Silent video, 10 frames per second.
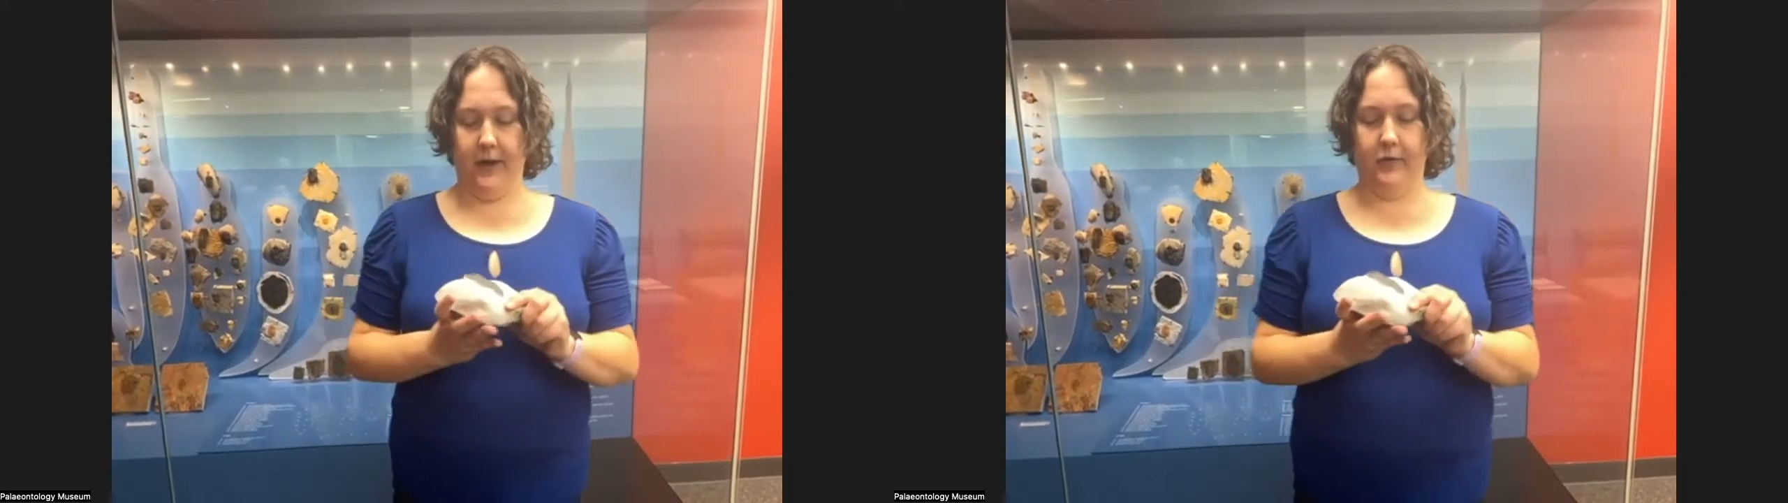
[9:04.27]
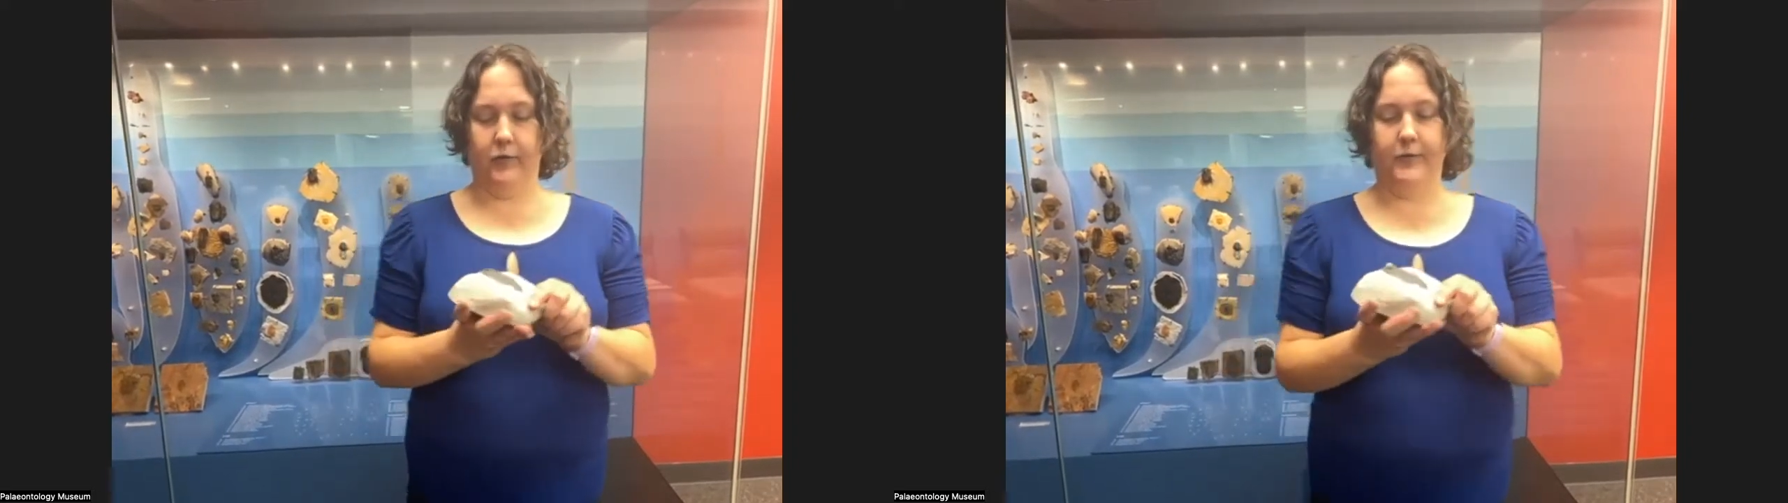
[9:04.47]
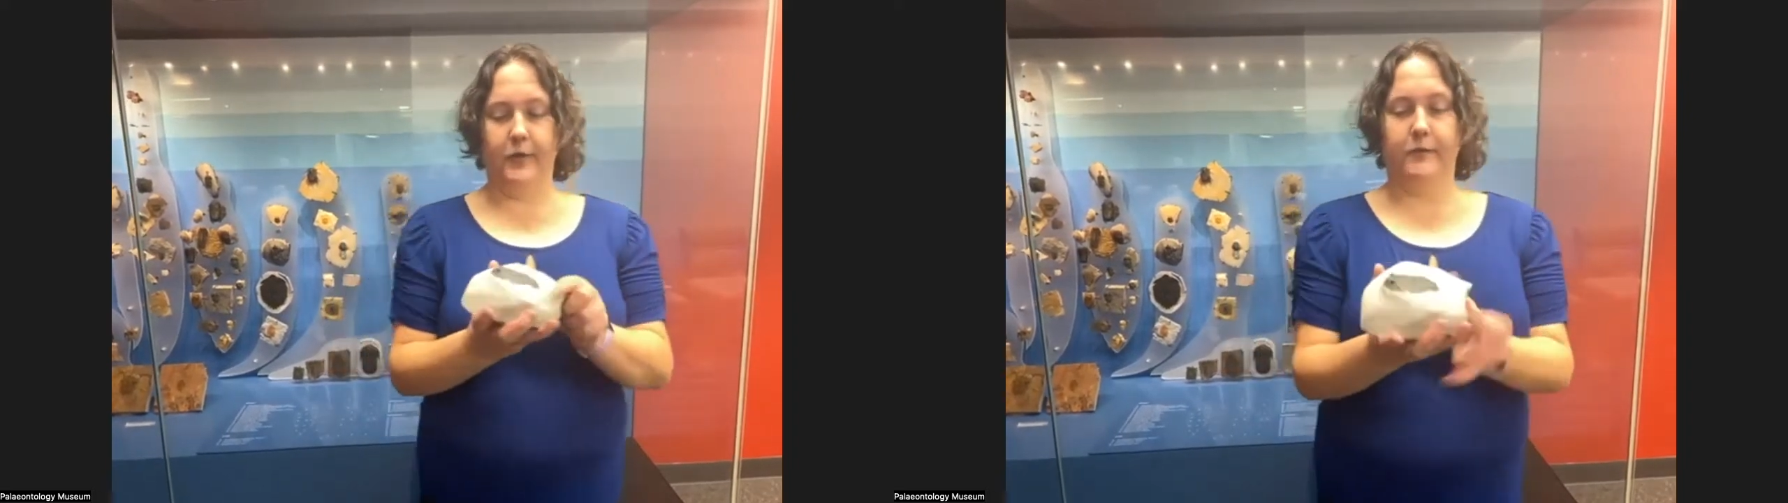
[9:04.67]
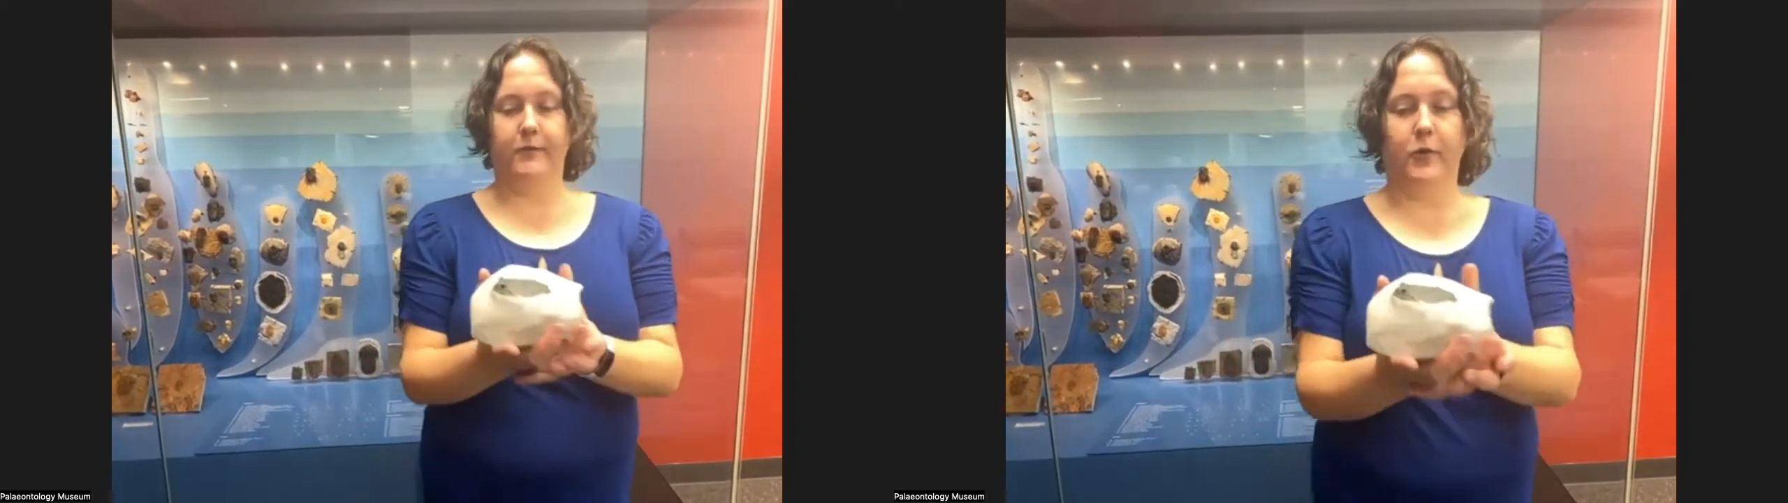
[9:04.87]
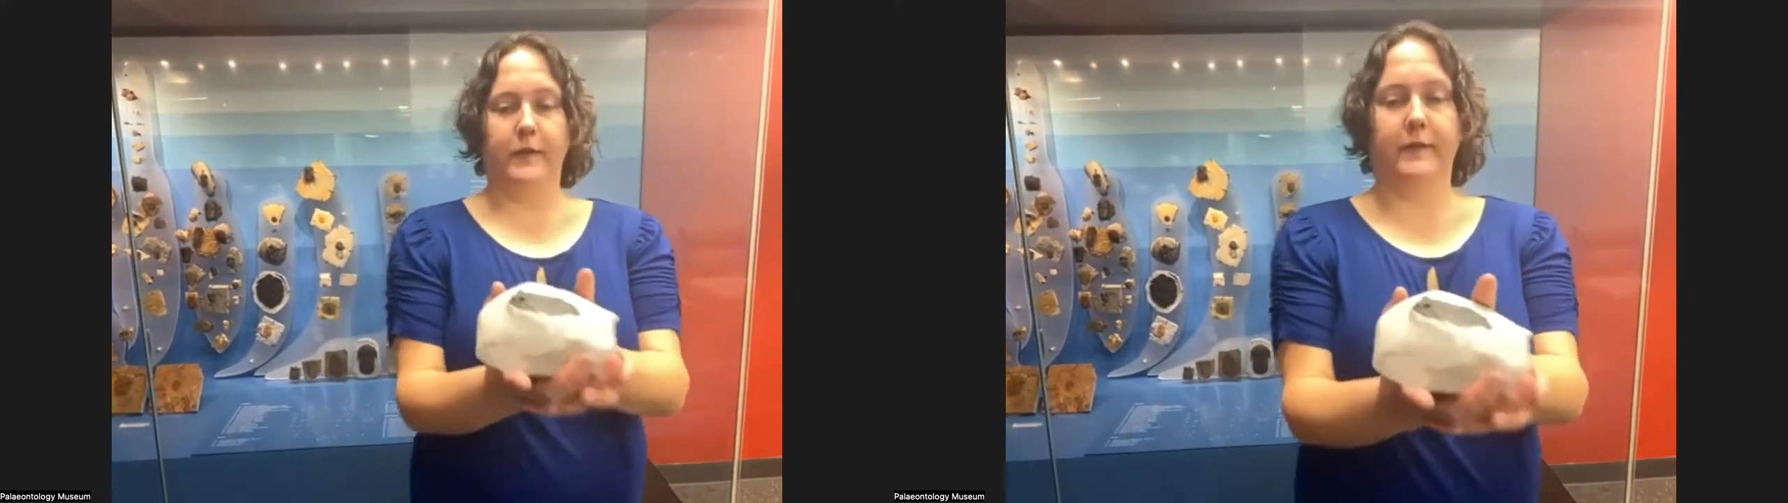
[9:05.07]
I don't know if you can
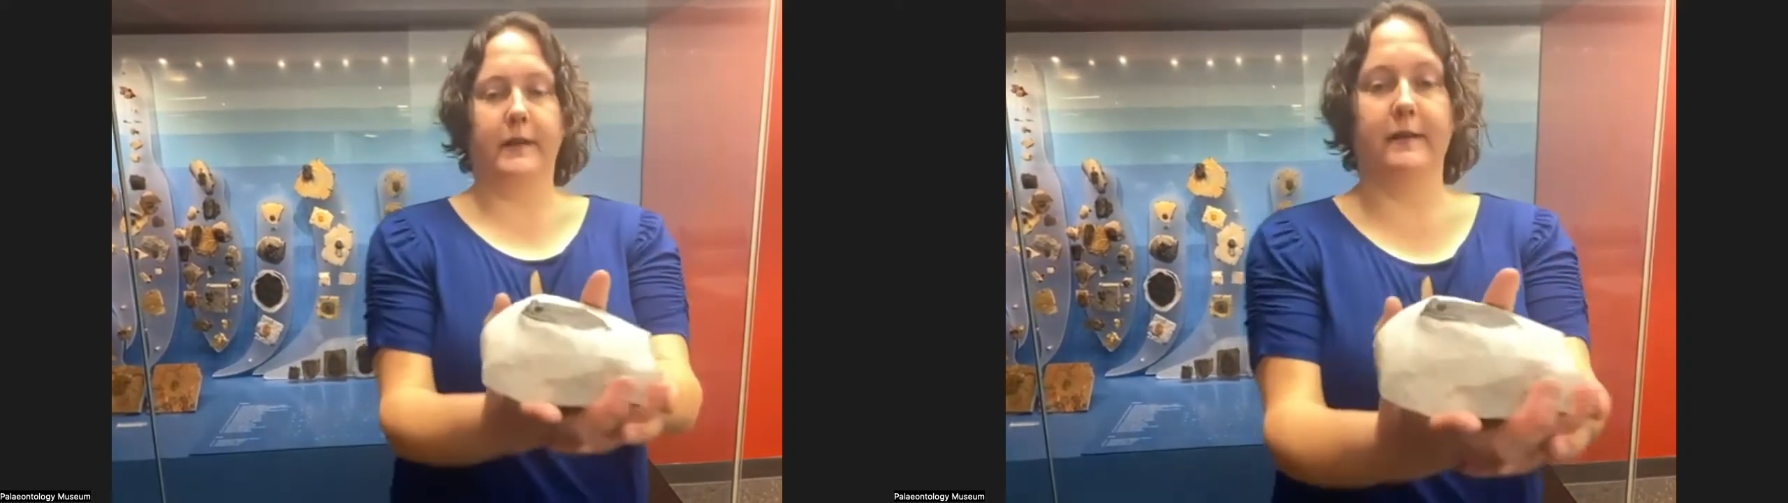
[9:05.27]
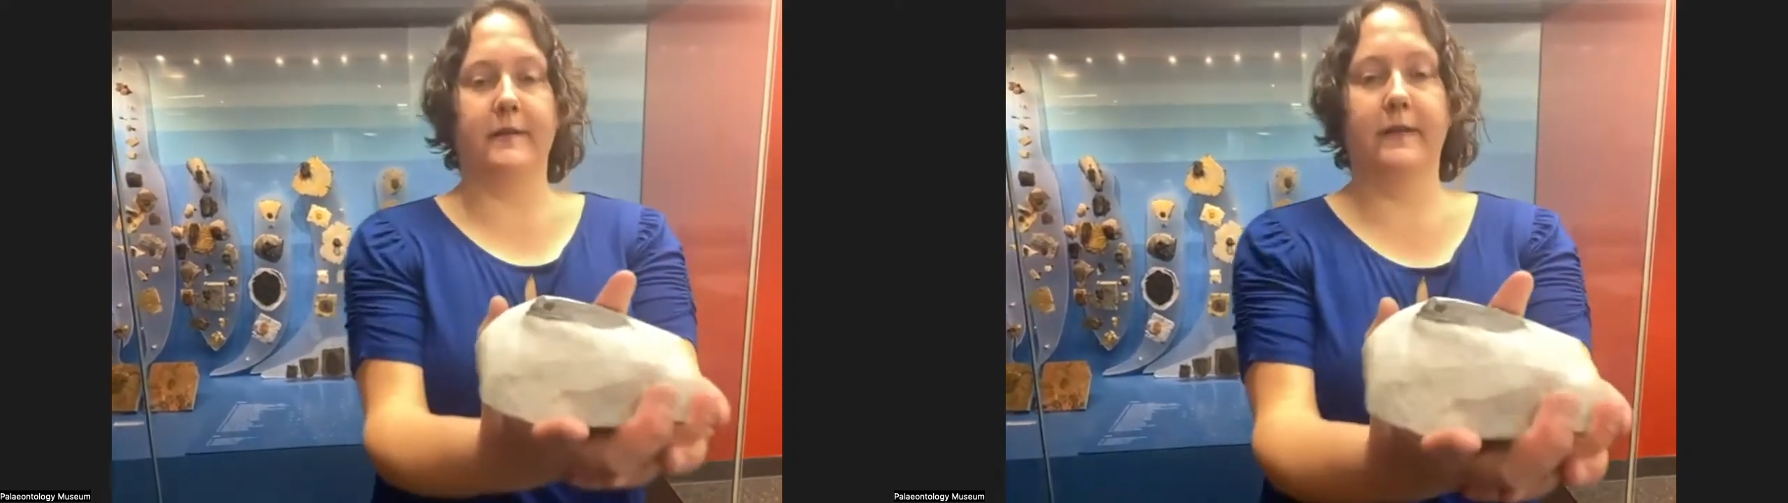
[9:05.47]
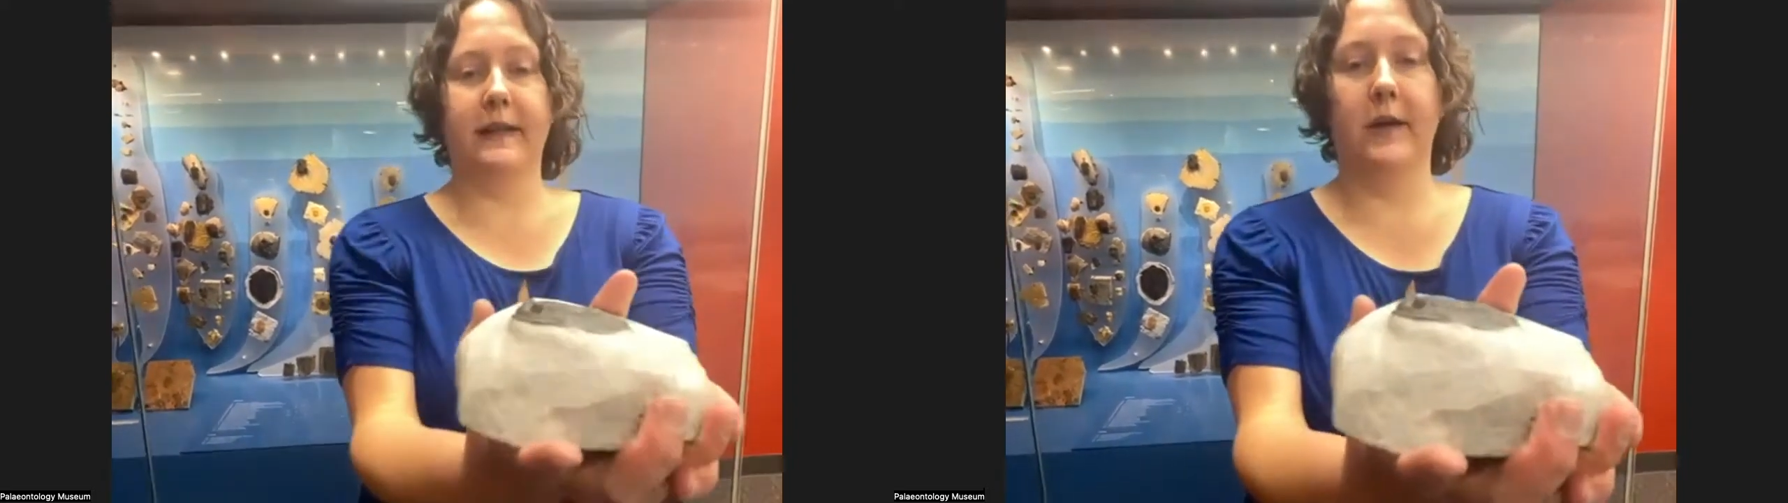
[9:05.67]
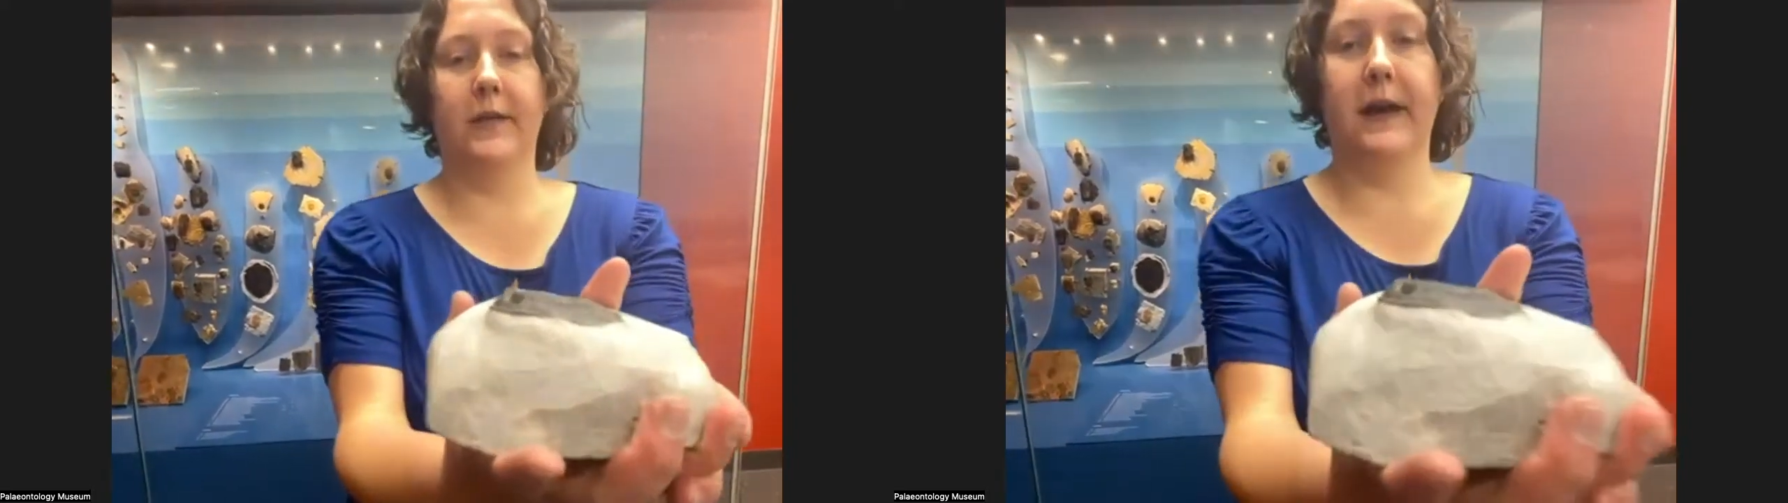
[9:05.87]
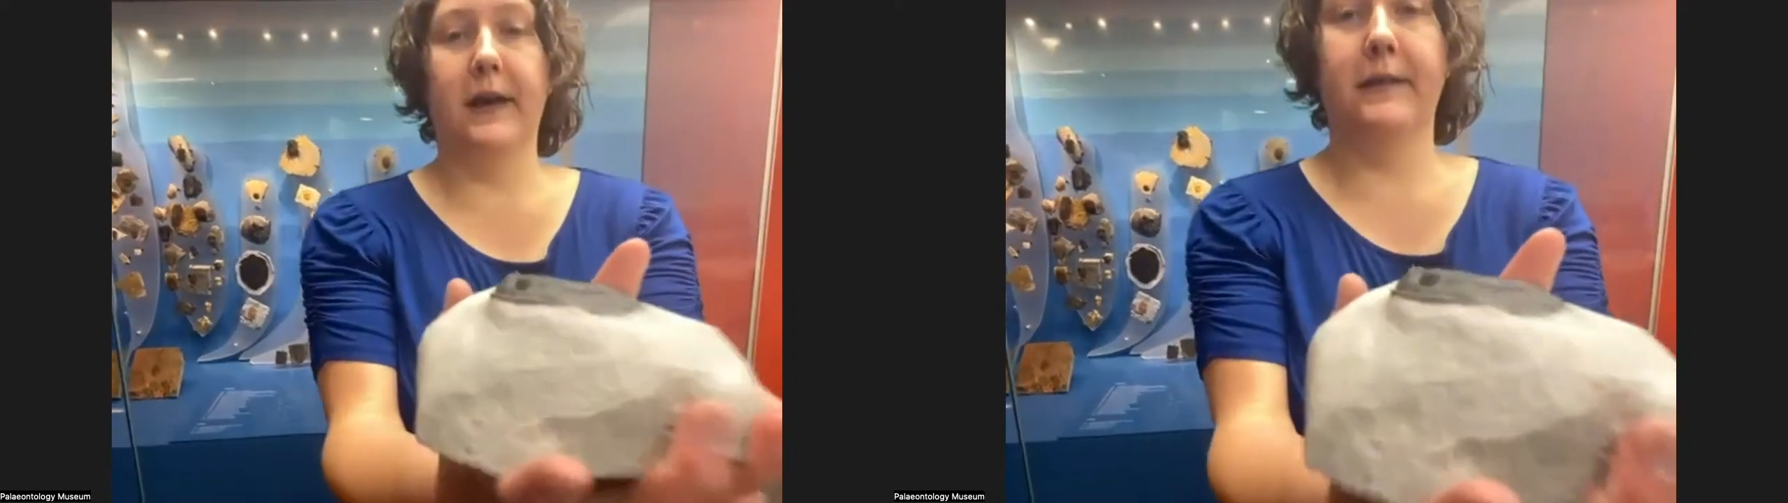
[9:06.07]
focus in and see on
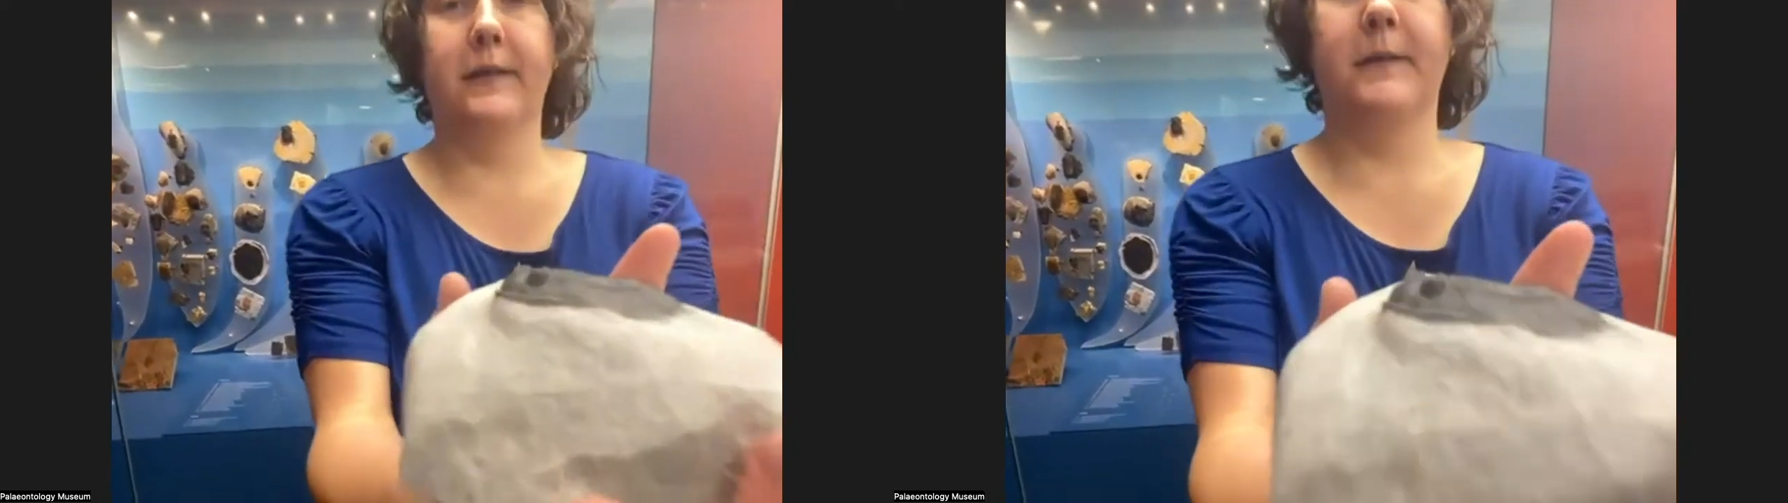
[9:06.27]
that.